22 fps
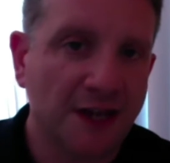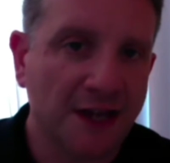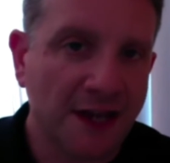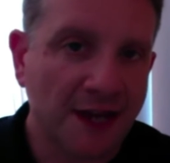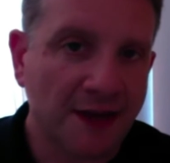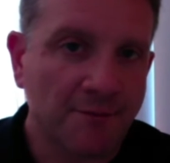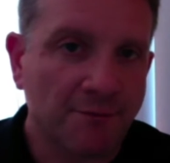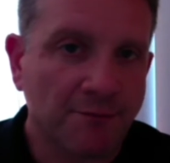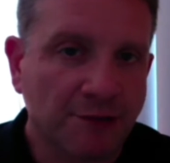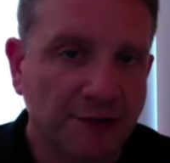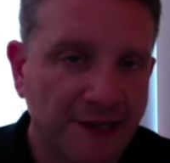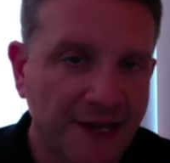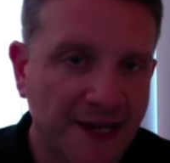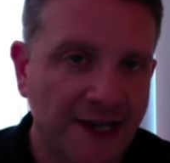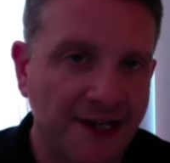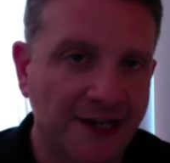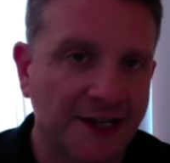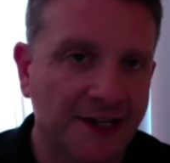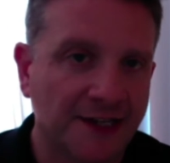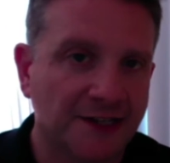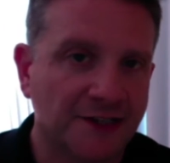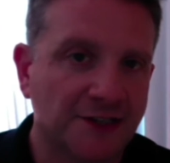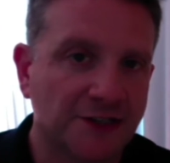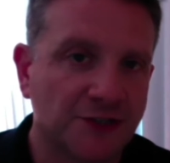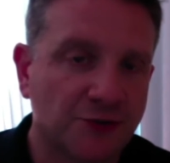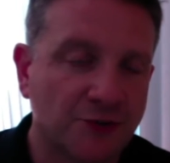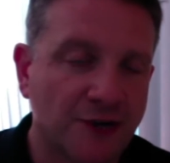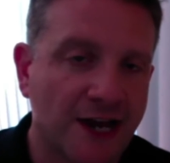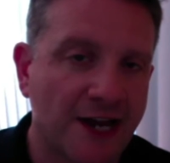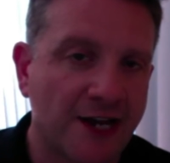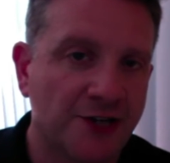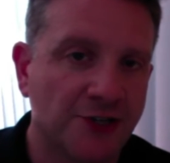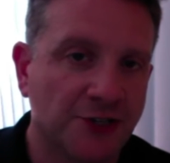and planning
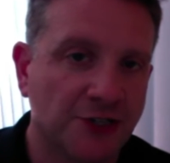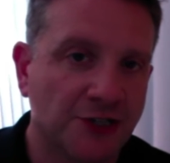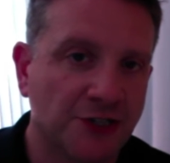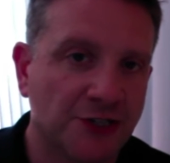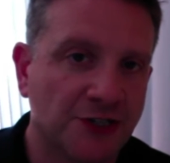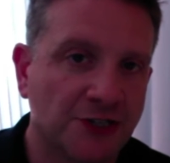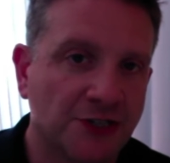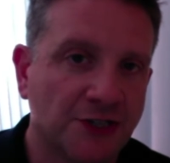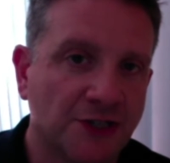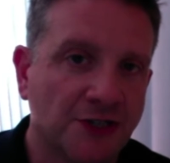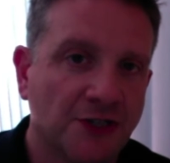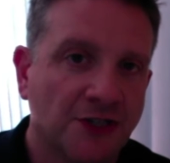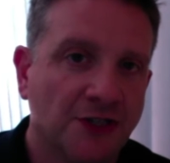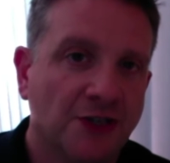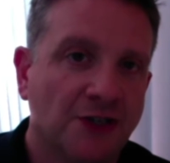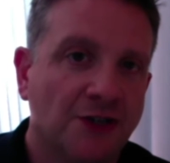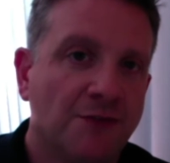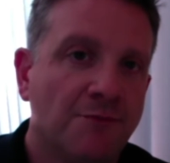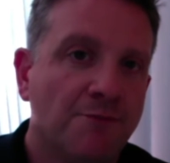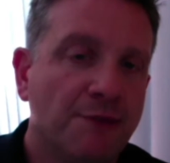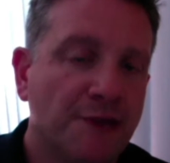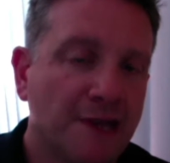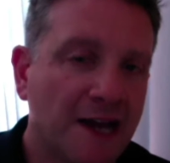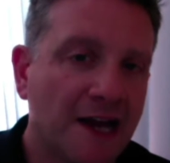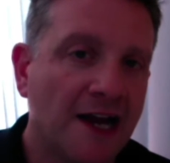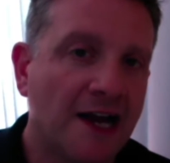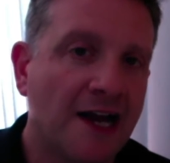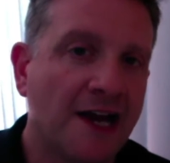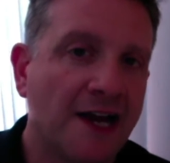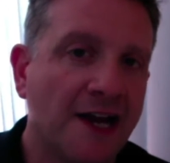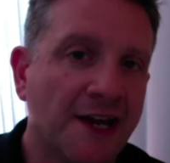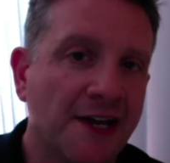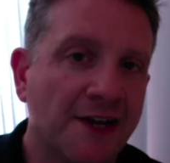strategies
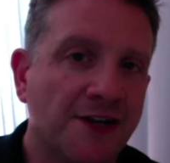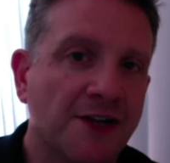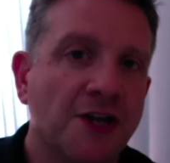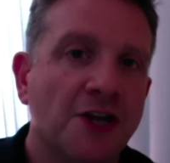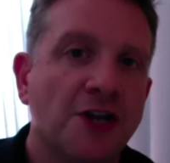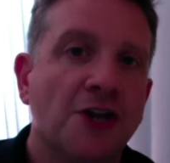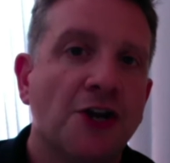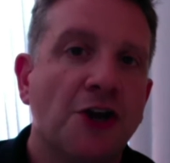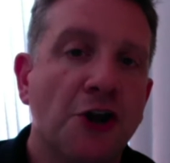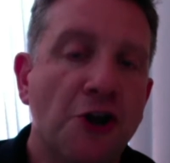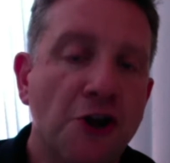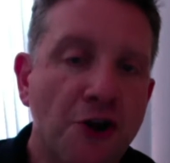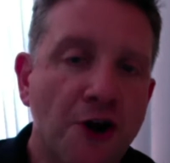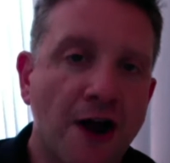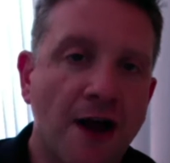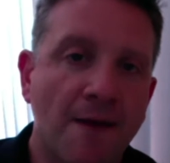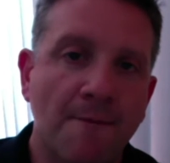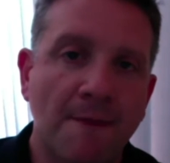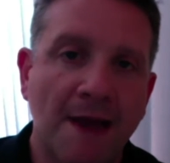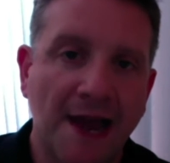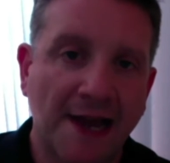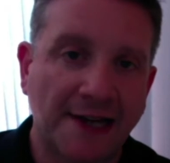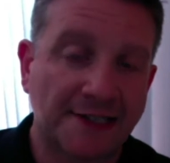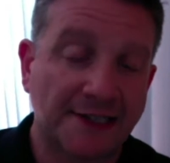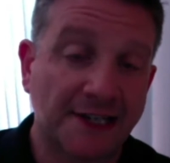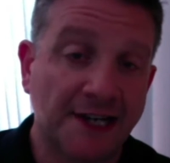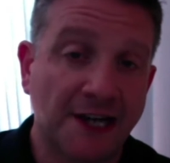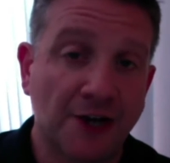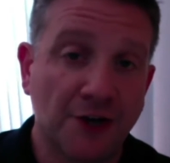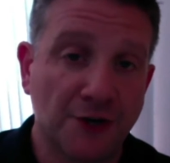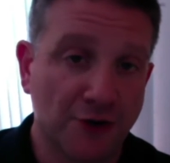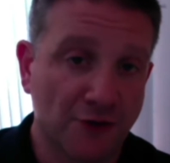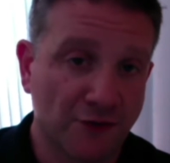behind not maxing
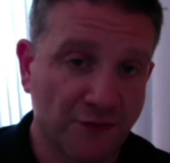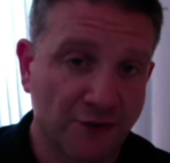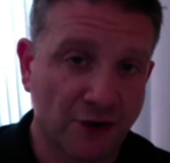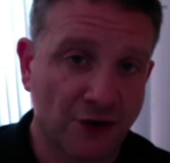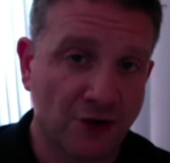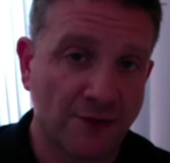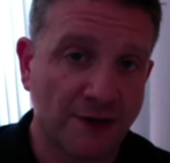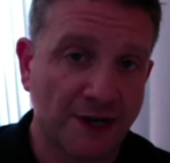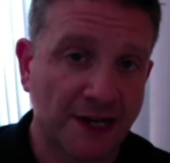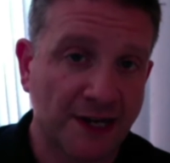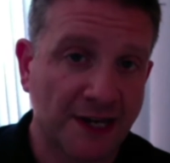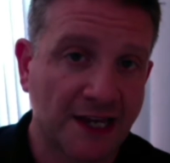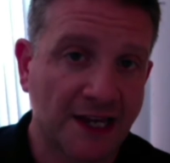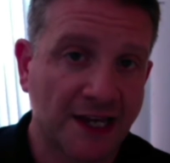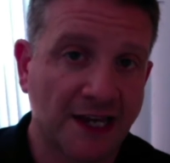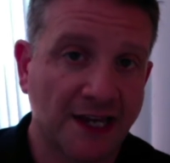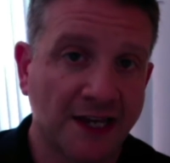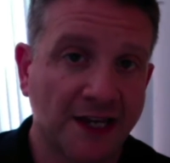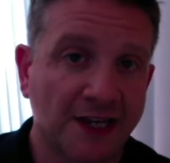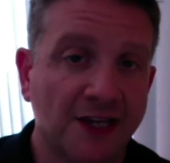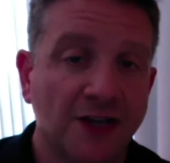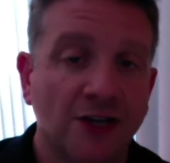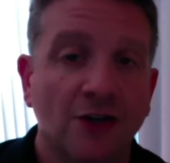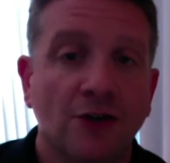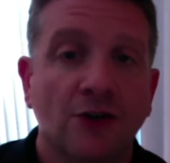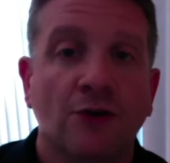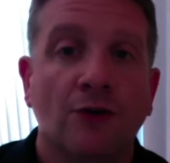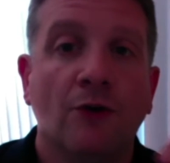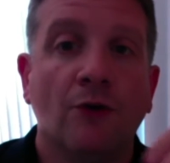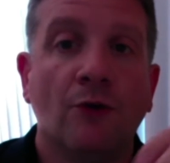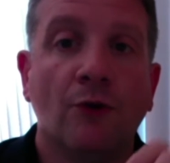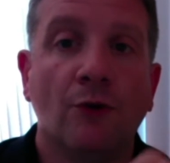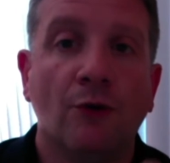out your 401k
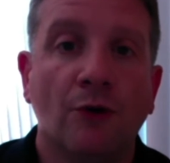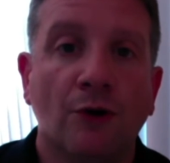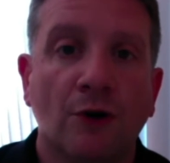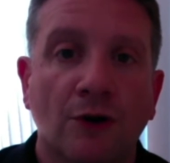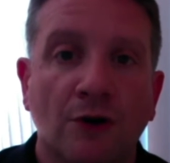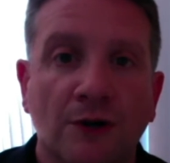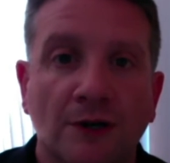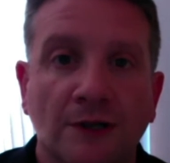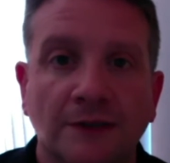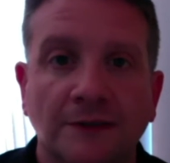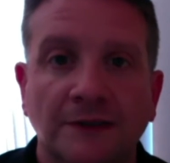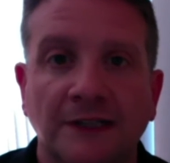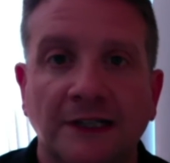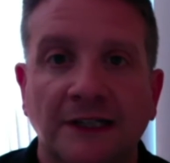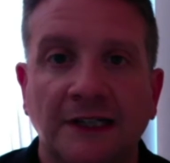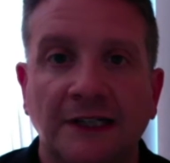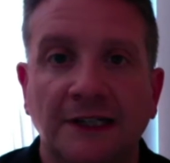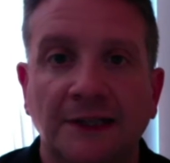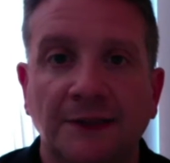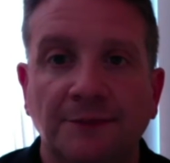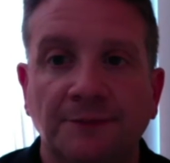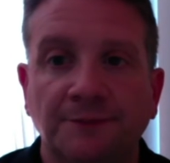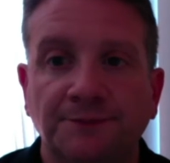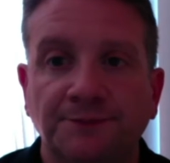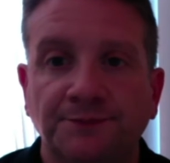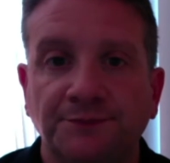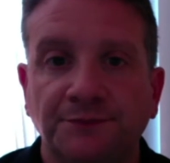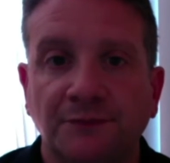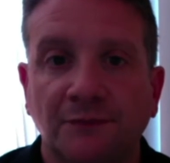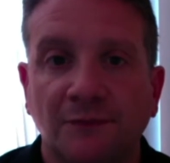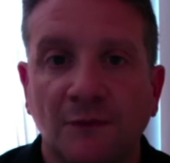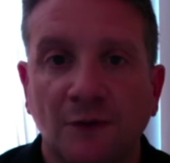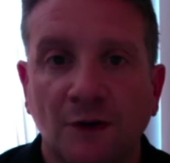or um,
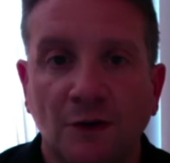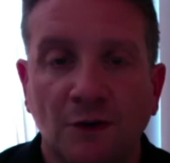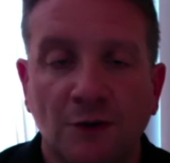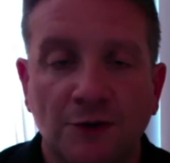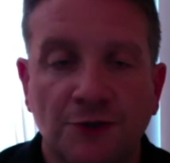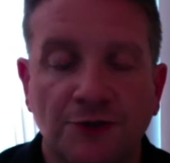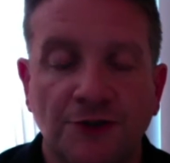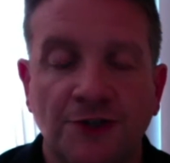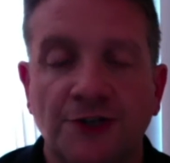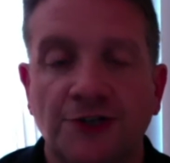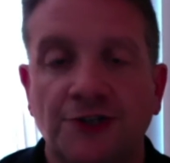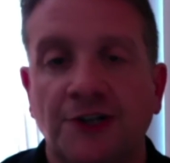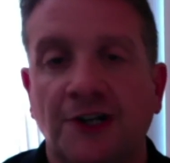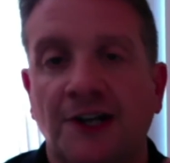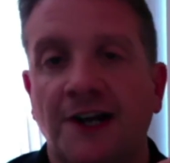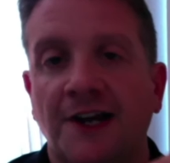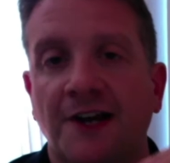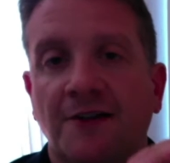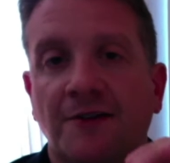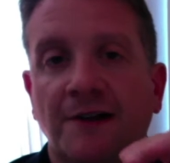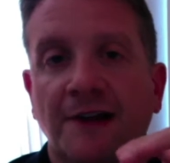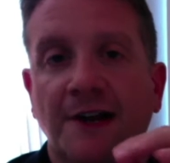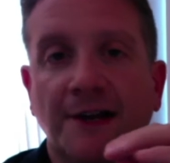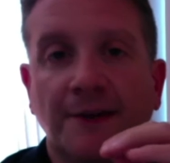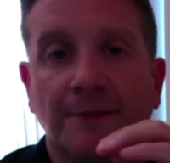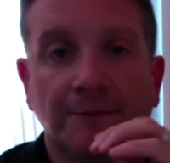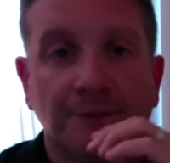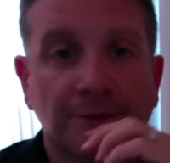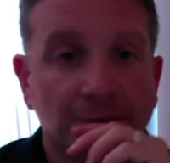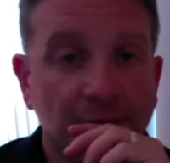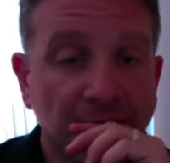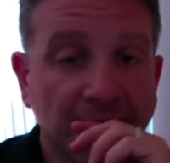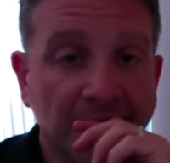or traditional IRA.
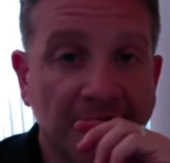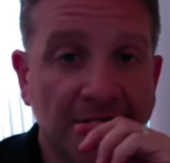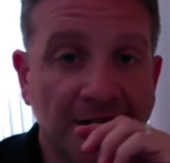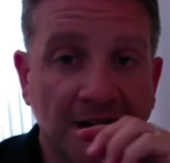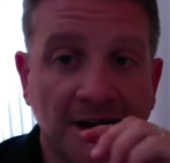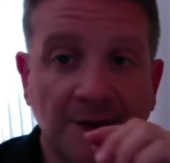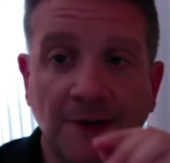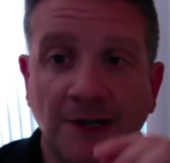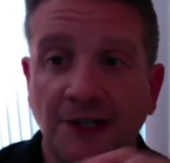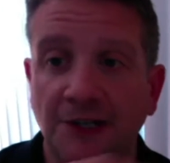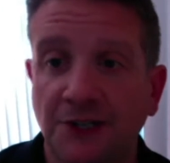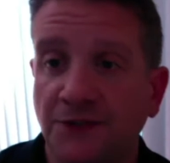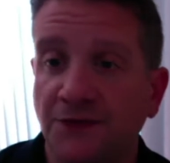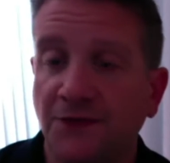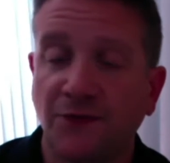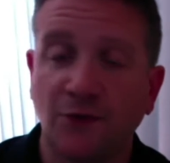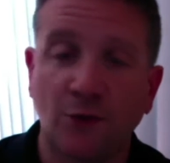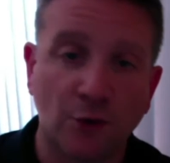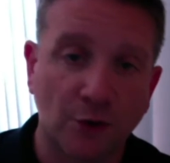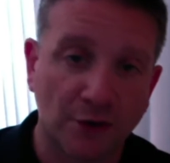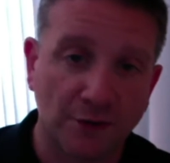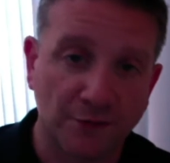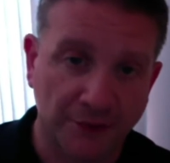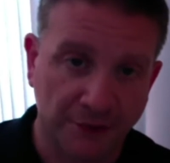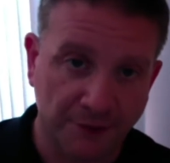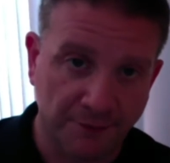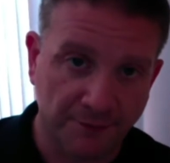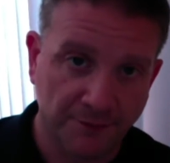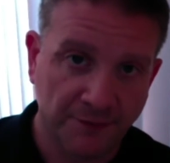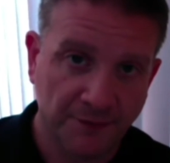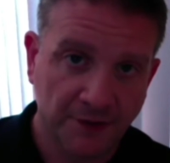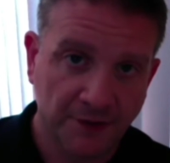Okay, and I'm going to list four of them.